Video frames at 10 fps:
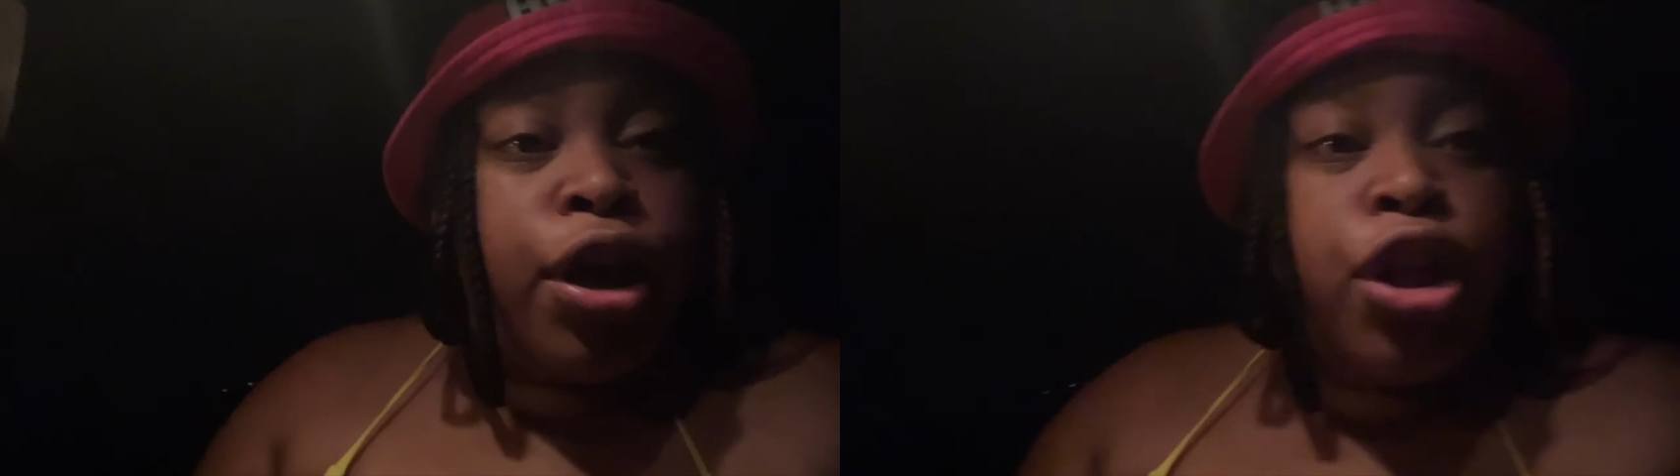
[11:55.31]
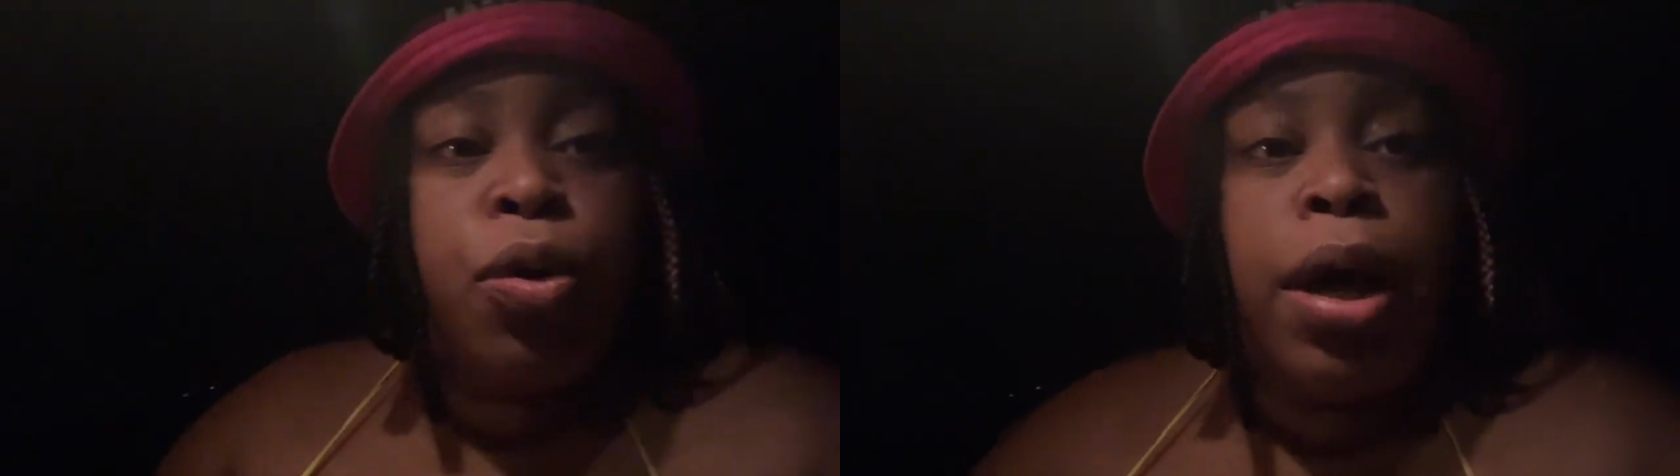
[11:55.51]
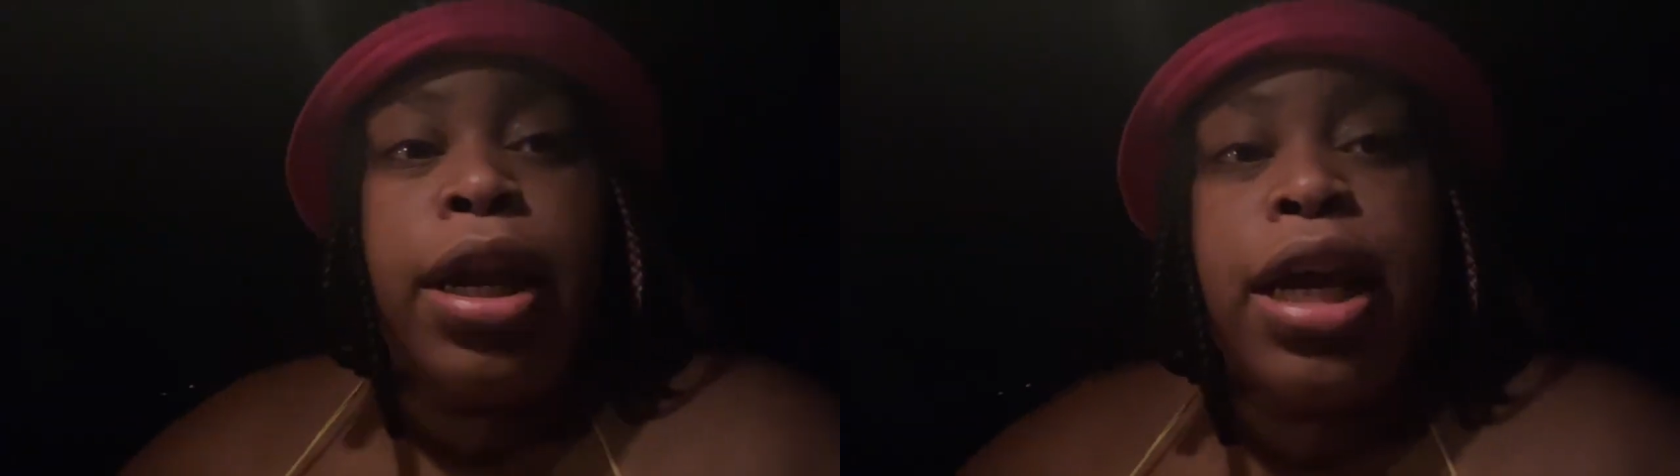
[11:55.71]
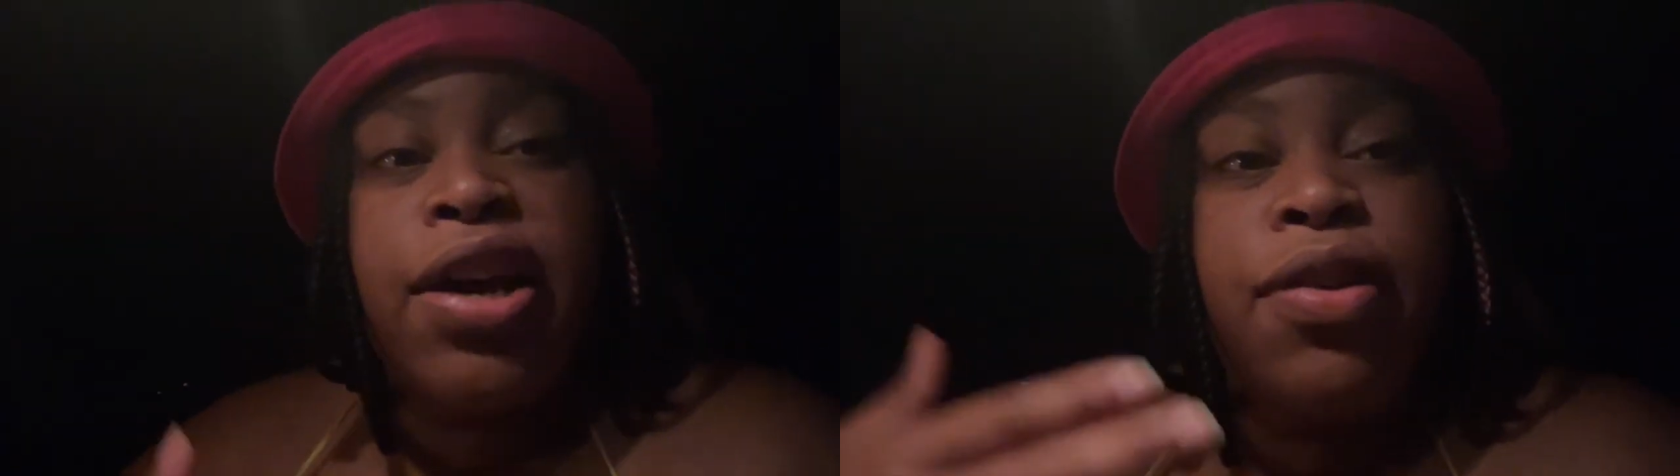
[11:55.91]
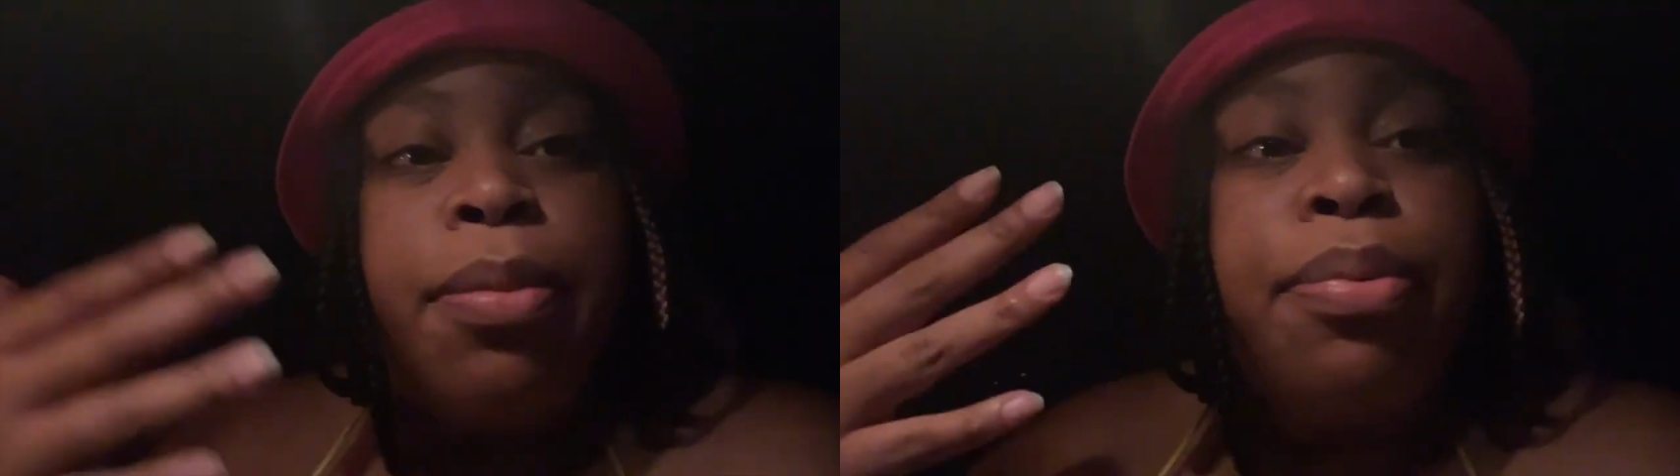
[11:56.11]
You want a nigga
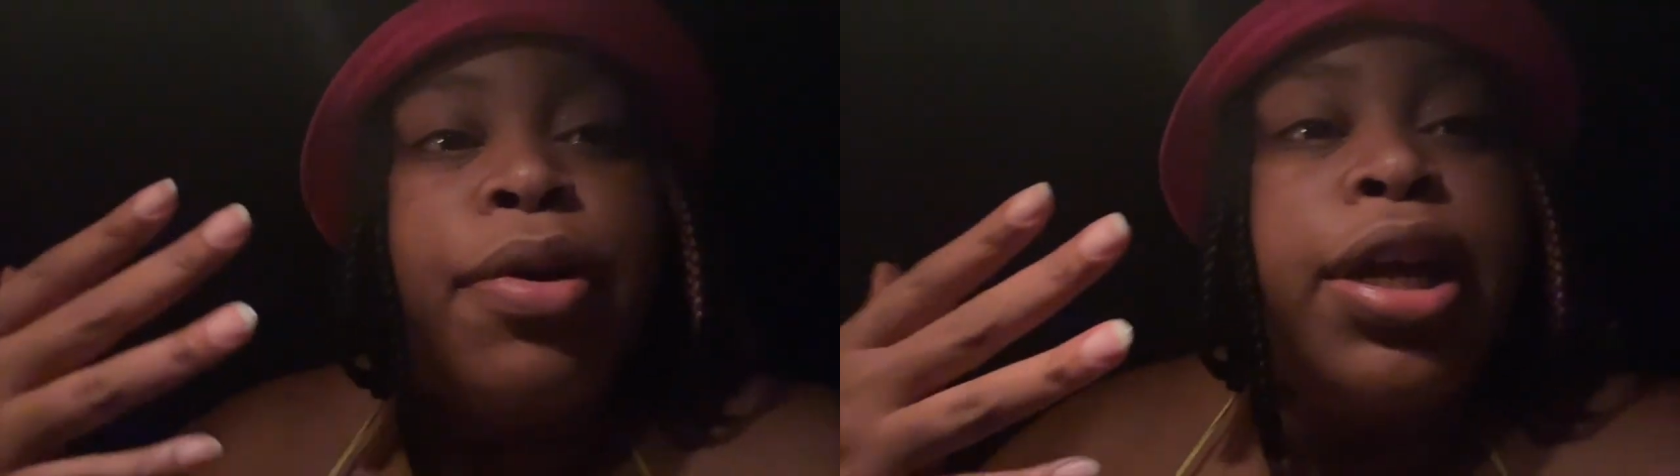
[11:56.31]
from